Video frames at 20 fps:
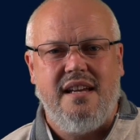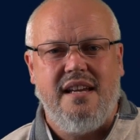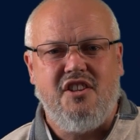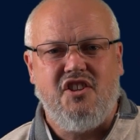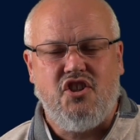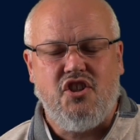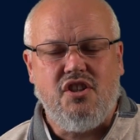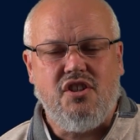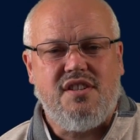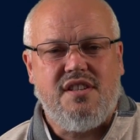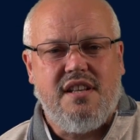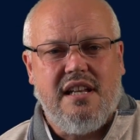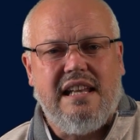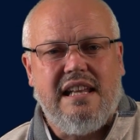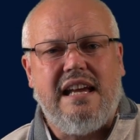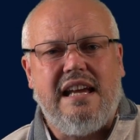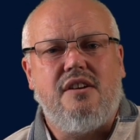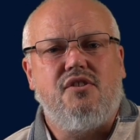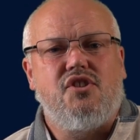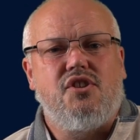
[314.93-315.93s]
It just
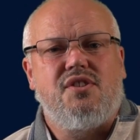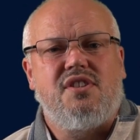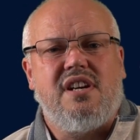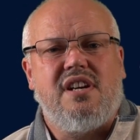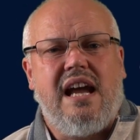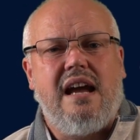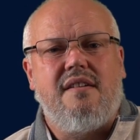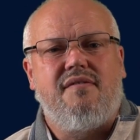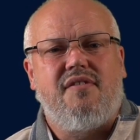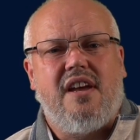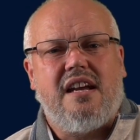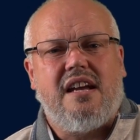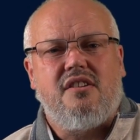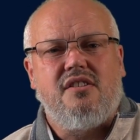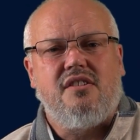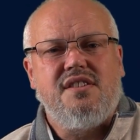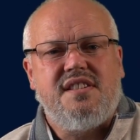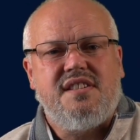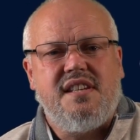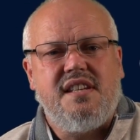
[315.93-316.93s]
allows you to have that
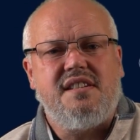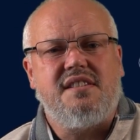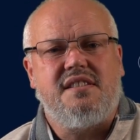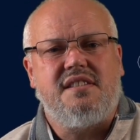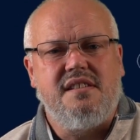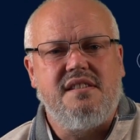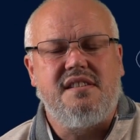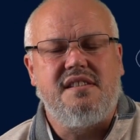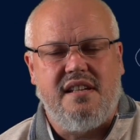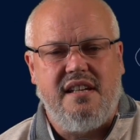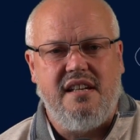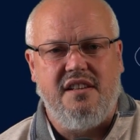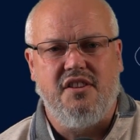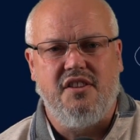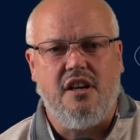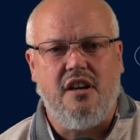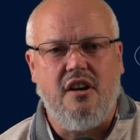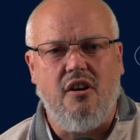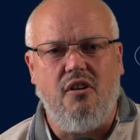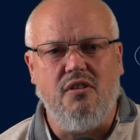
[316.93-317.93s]
consistency in the
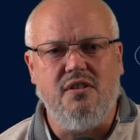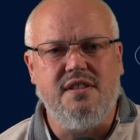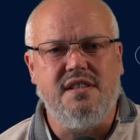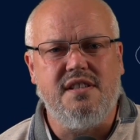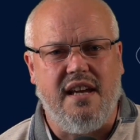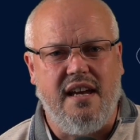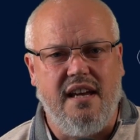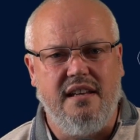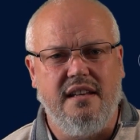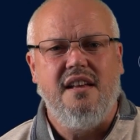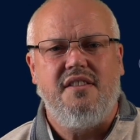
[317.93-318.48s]
content,